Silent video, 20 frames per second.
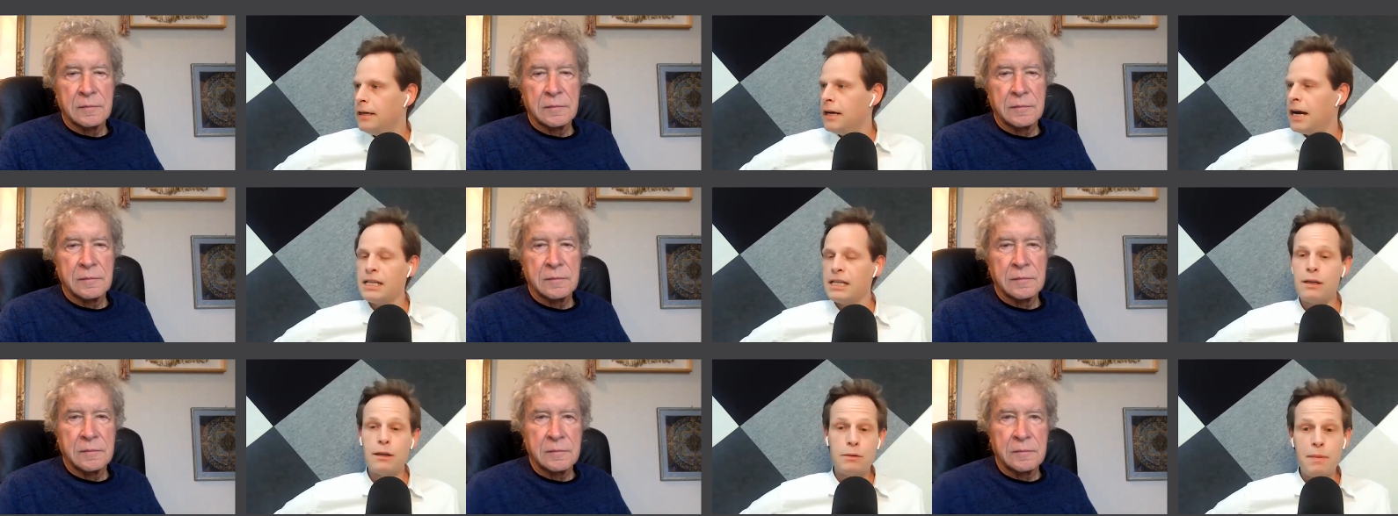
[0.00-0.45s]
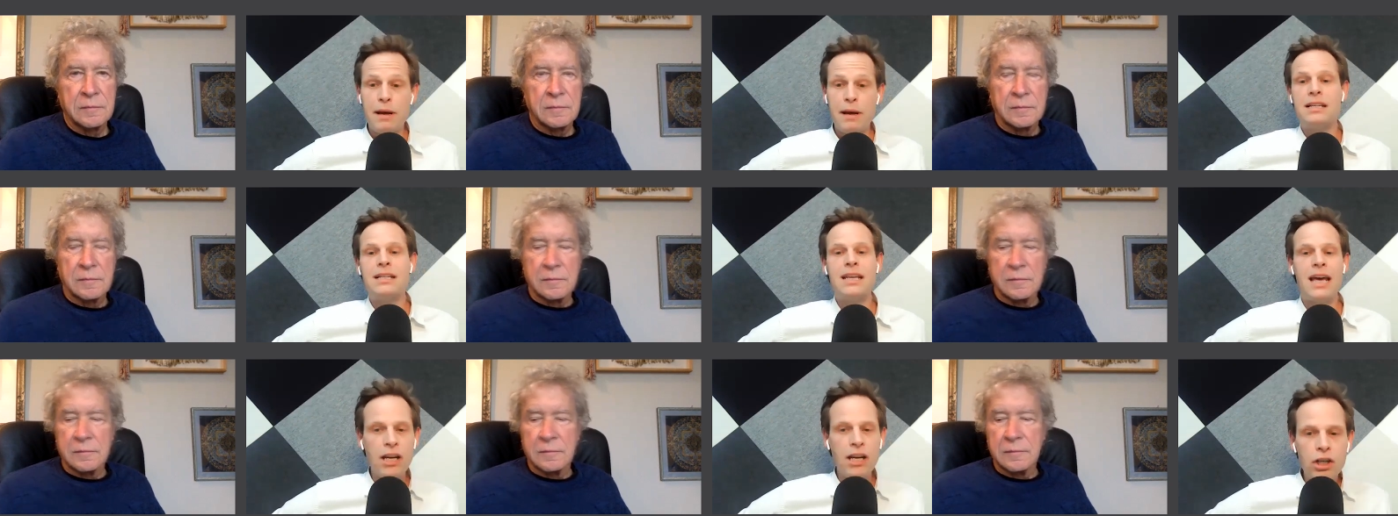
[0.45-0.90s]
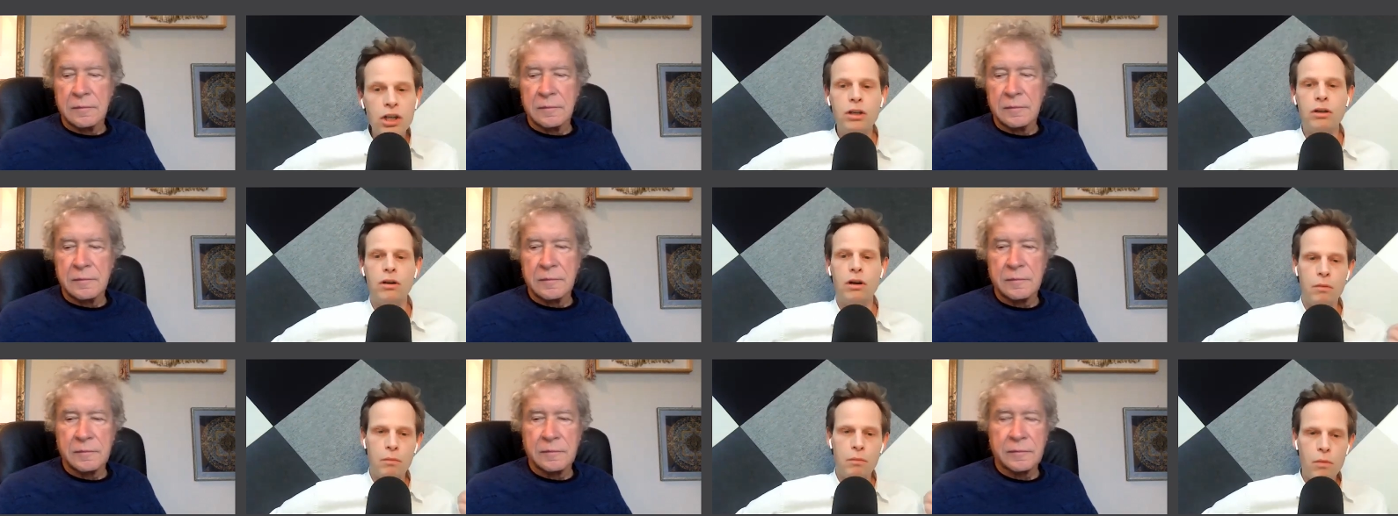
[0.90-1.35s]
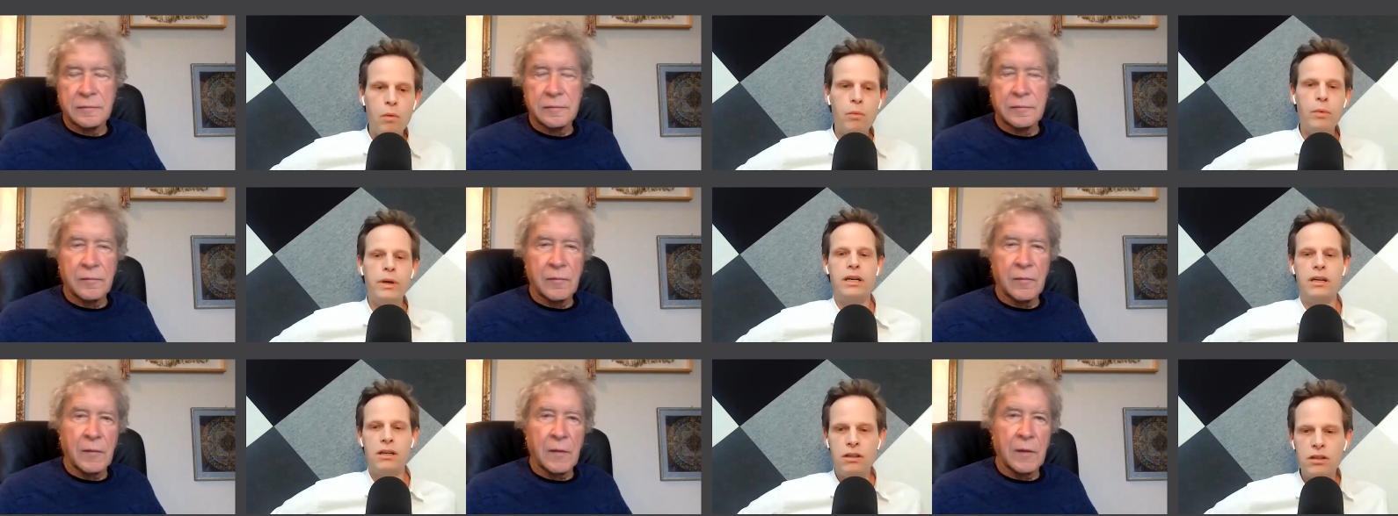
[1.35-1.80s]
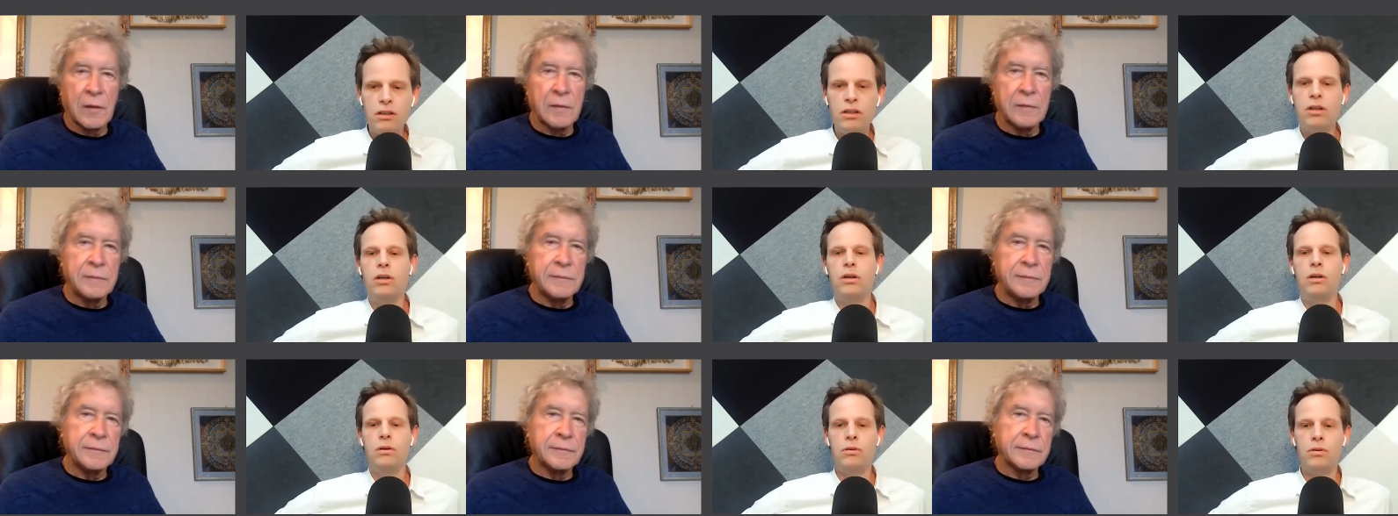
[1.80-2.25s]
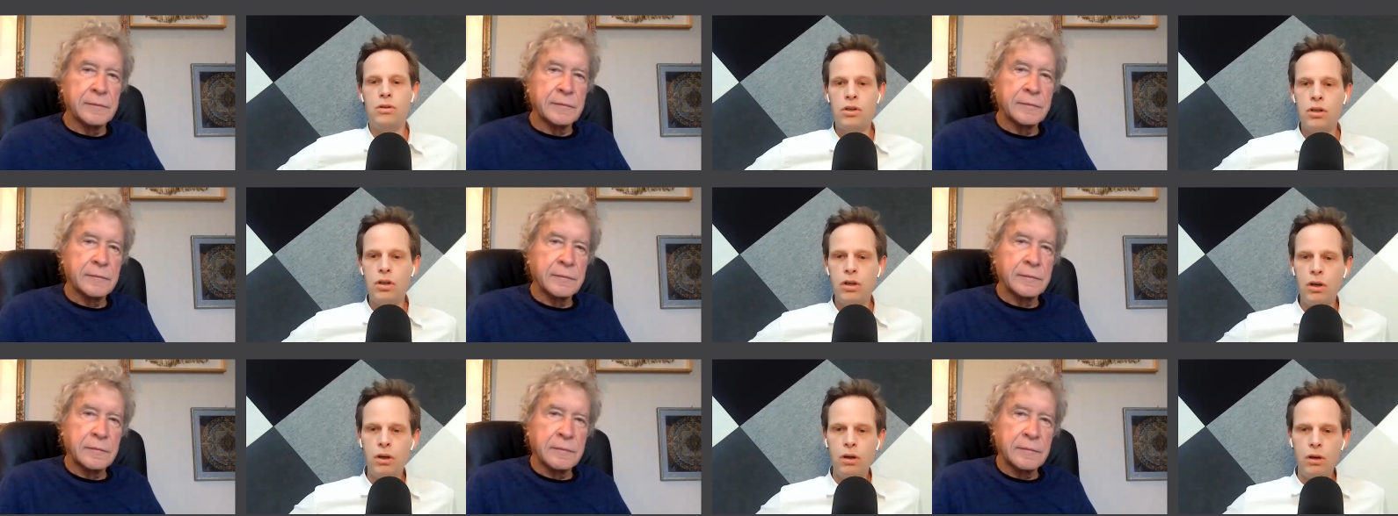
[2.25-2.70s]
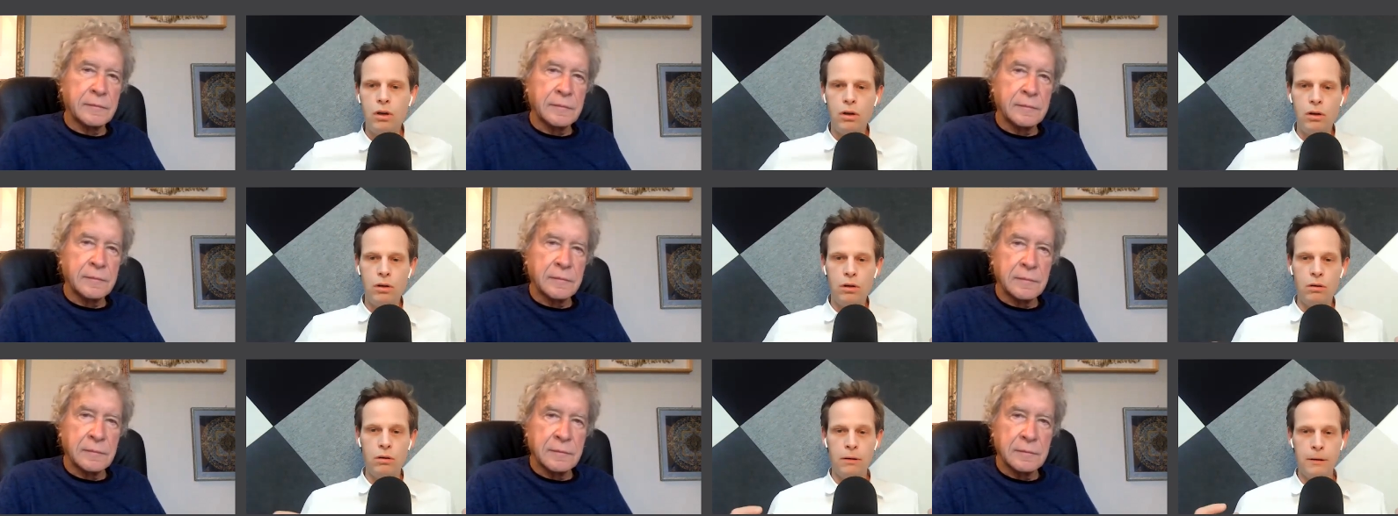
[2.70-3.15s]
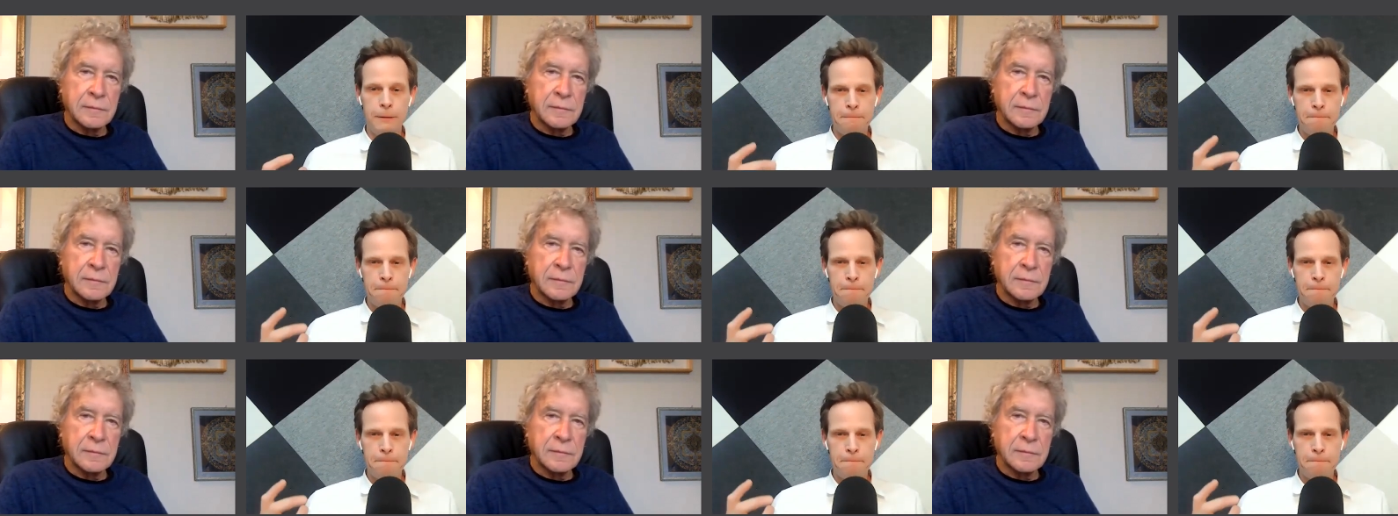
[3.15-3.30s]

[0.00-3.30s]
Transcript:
Speaker 1: I suppose, meditation on what we can do to